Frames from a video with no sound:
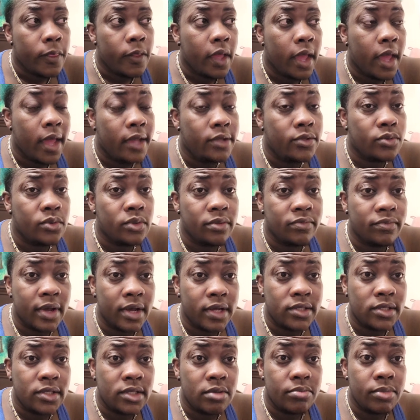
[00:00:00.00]
I took the
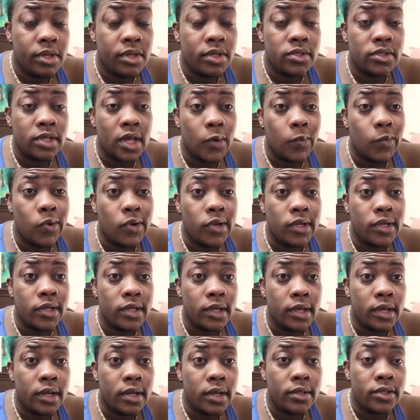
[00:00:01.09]
vaccine because I work in
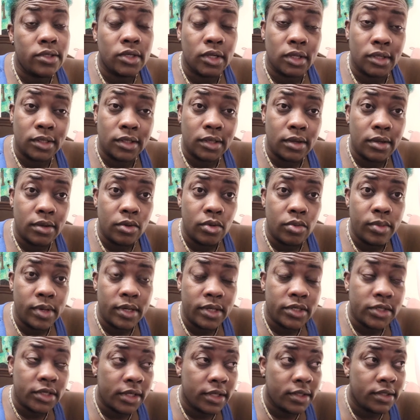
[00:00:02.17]
a shelter, homeless
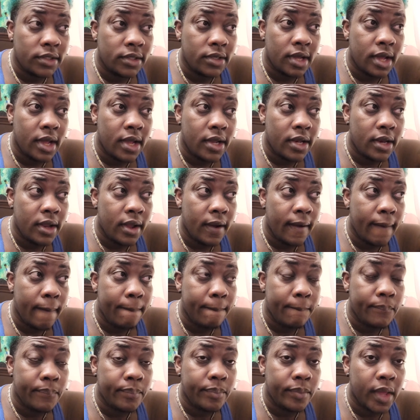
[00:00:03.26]
shelter,
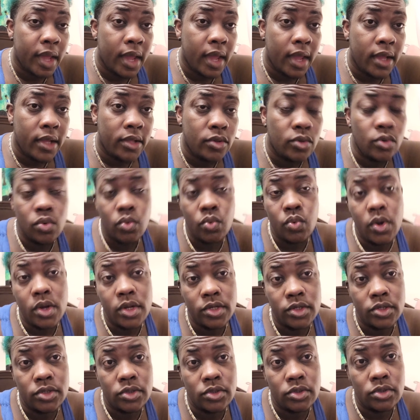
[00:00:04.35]
and I don't
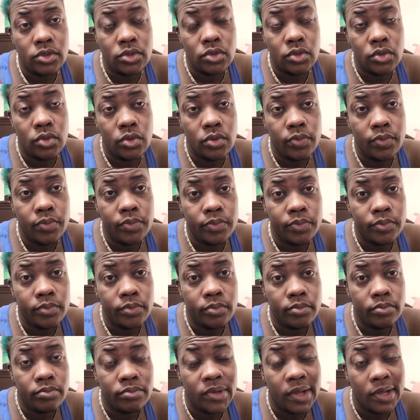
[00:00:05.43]
want to
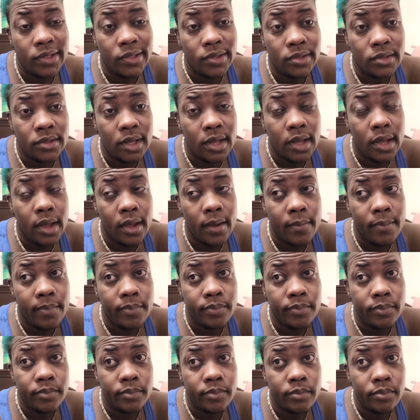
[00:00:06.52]
not
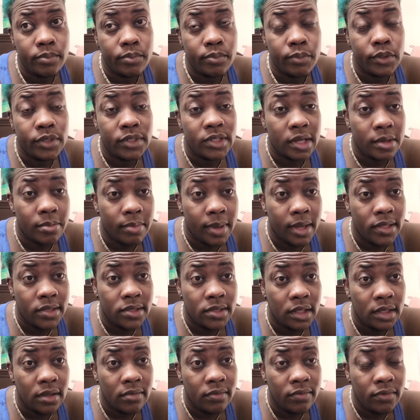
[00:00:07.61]
protect
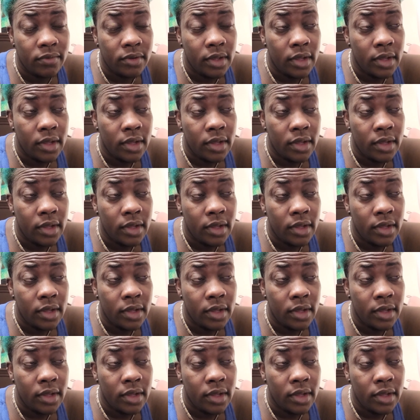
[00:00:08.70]
myself.